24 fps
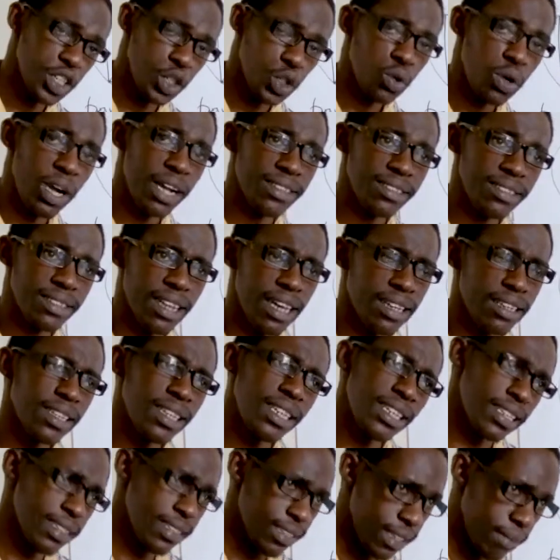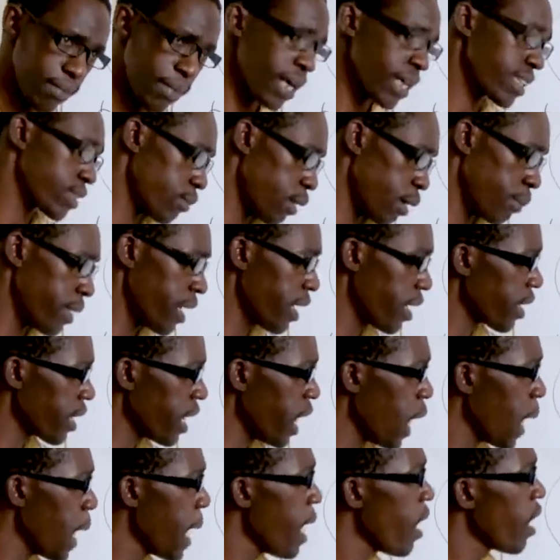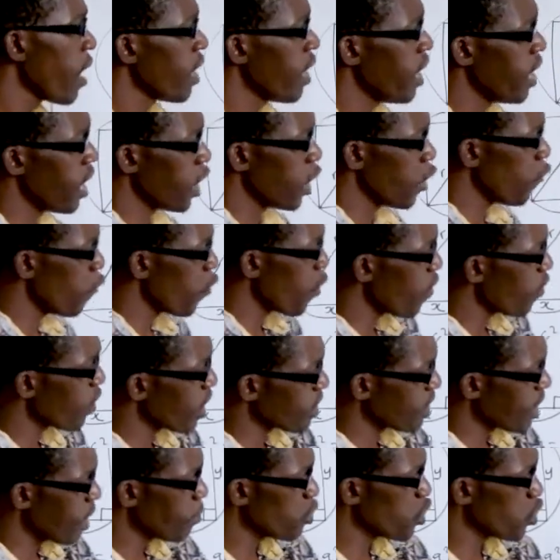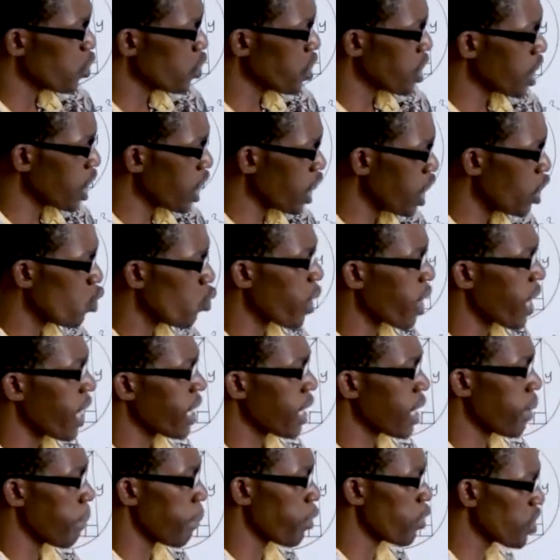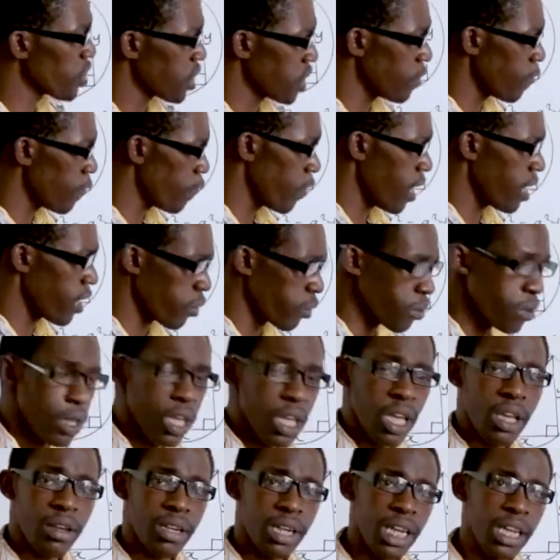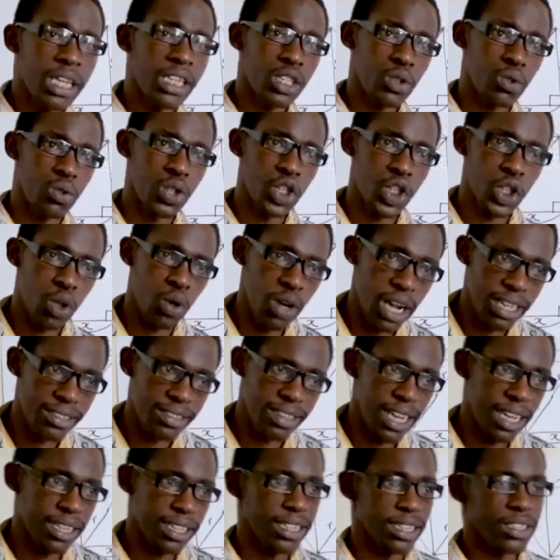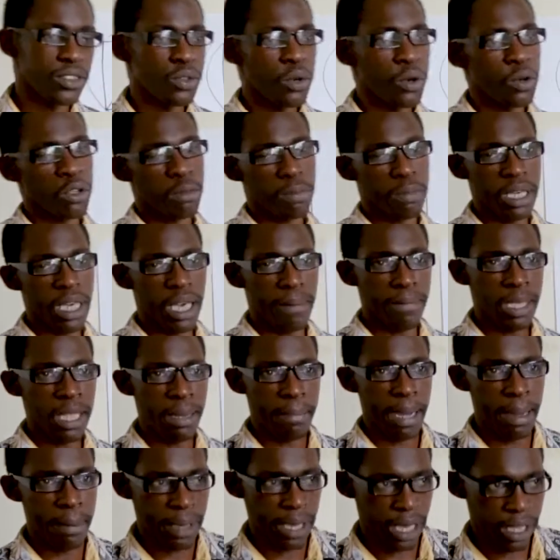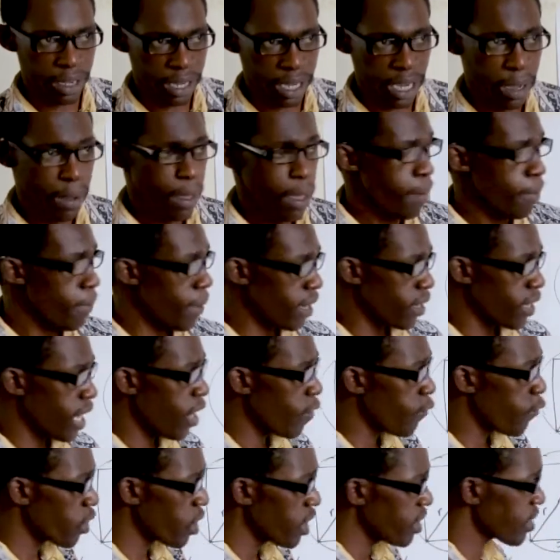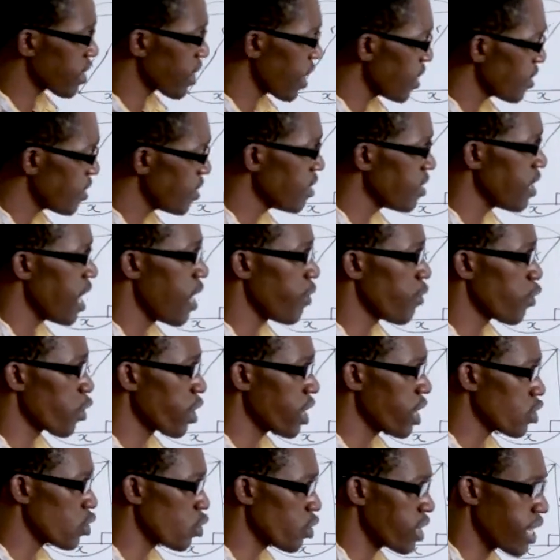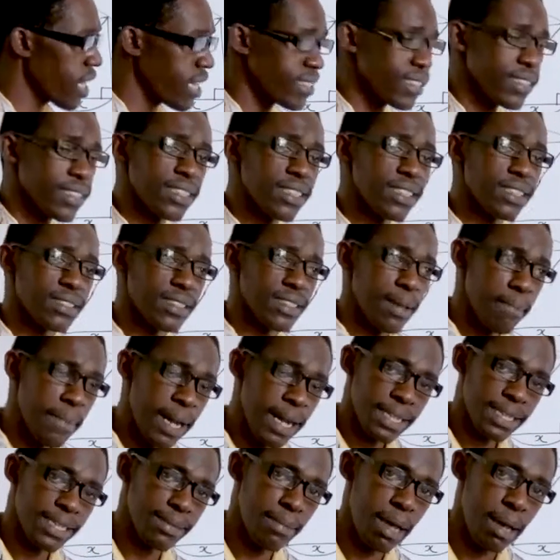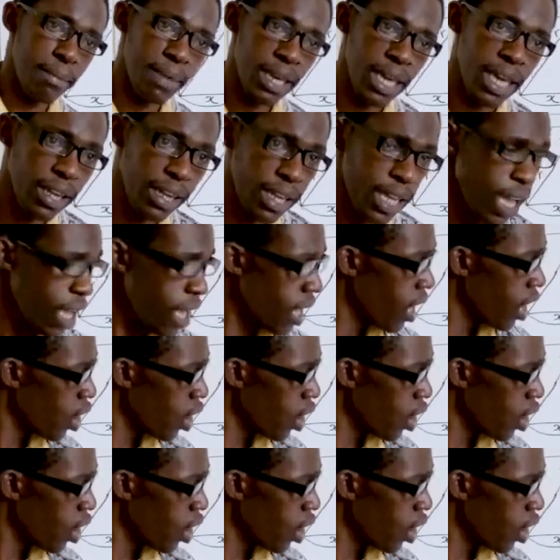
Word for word: show us that it's a maximum area. Then if after substituting in we get a positive value, then it would show us that it is going to be a minimum area. But now for these cases, they have already told us it is a maximum area.